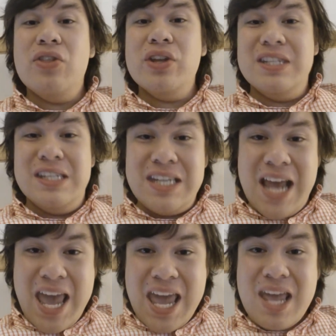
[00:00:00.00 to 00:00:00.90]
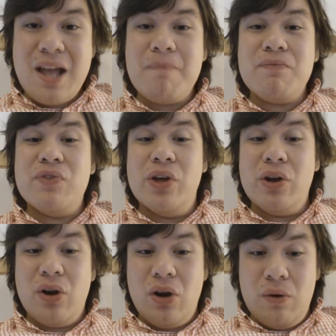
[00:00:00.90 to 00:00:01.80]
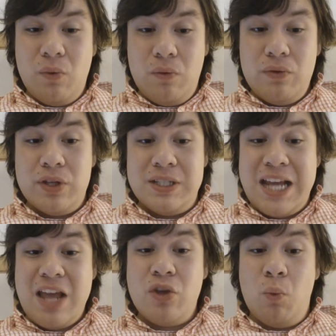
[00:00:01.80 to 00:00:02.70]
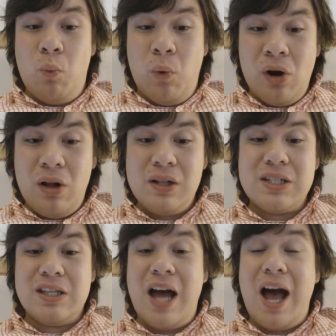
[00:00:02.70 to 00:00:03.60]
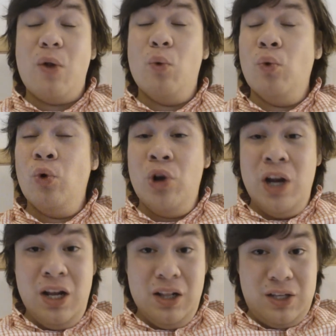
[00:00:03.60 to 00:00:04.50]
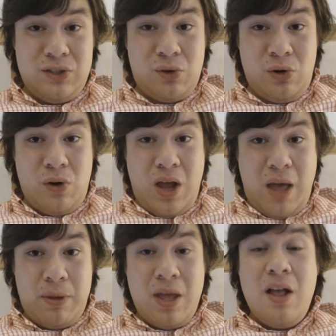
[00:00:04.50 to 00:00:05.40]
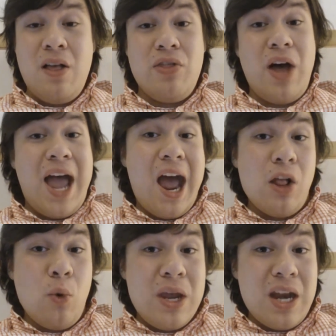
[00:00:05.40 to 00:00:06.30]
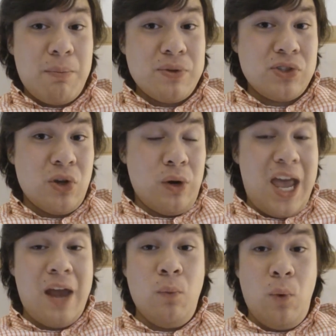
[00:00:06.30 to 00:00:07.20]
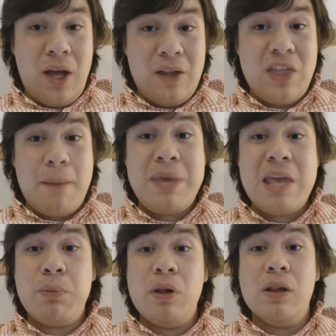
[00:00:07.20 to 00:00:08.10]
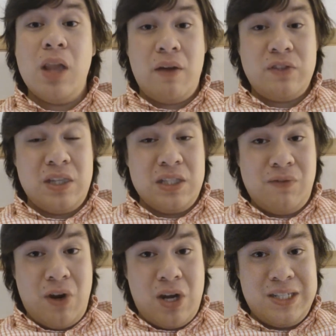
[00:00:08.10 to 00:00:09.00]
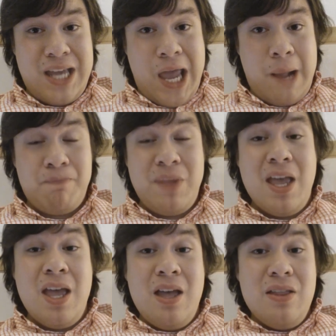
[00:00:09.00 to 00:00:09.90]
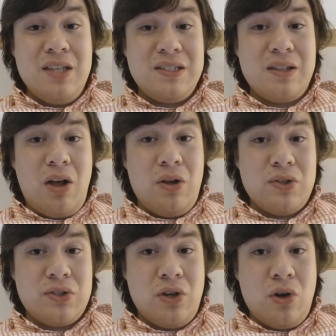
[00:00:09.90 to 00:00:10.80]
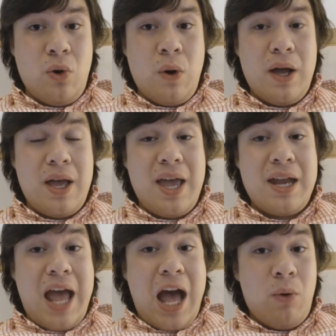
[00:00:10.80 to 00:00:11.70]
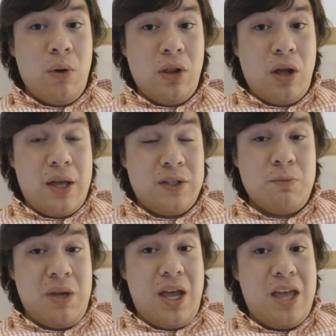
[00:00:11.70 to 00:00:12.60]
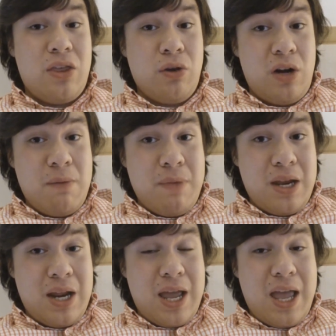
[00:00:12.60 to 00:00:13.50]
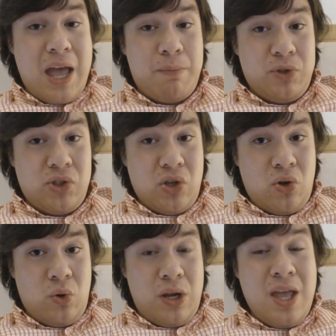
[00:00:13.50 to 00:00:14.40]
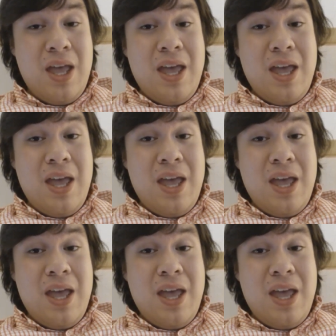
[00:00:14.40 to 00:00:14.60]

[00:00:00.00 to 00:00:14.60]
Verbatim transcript: the day the the day the world got really screwed up. The Halloween episode, and one that people love to this very day. This is also an hour long, excuse me, a 30 minute episode